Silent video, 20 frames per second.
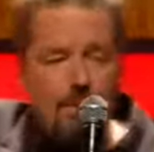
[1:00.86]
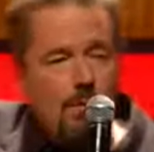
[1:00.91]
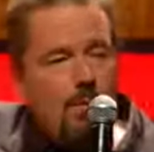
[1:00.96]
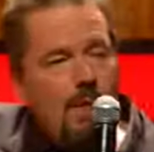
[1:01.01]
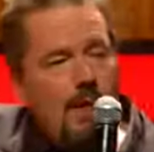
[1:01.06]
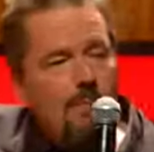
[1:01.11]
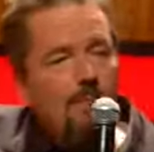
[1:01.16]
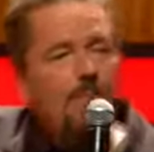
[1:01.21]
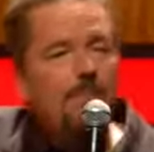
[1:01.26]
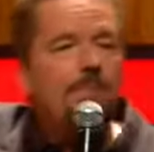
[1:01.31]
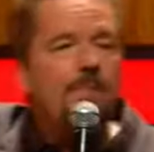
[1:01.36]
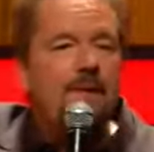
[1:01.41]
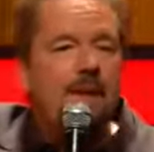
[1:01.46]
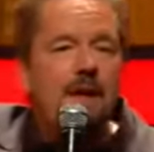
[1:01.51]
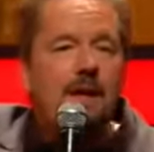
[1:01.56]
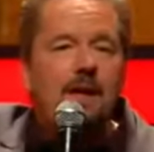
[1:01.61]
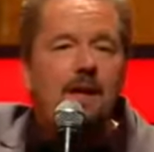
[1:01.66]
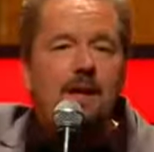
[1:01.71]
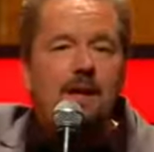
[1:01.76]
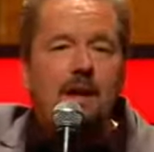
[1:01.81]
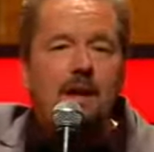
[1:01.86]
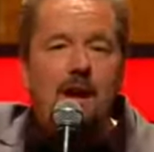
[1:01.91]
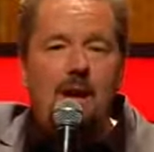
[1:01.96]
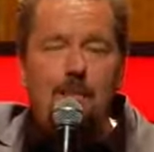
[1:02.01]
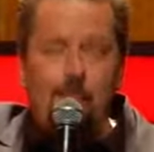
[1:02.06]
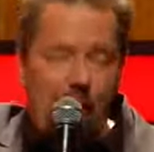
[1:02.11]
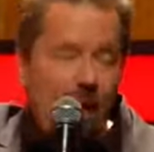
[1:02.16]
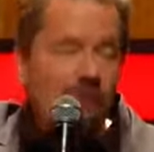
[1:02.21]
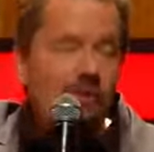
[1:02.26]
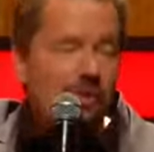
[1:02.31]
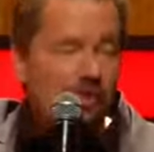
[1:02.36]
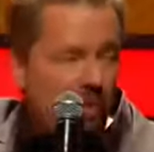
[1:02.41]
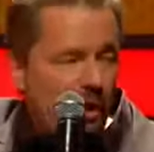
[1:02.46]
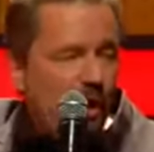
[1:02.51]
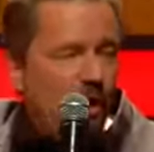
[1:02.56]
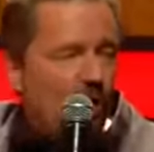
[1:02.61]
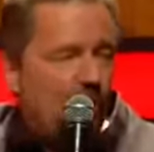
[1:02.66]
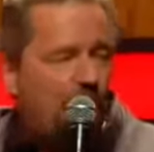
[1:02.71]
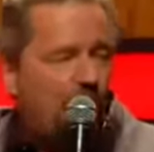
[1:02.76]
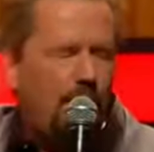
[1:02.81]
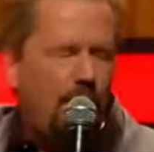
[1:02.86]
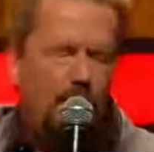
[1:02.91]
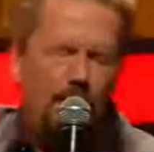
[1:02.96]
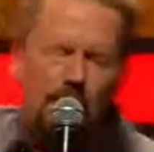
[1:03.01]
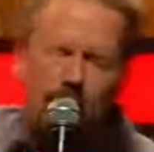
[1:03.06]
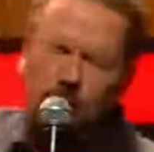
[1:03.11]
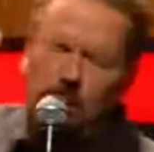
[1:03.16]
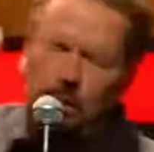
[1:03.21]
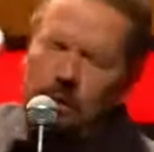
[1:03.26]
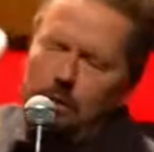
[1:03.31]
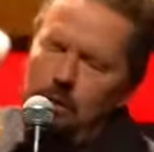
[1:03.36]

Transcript: to, uh, well, Etta James,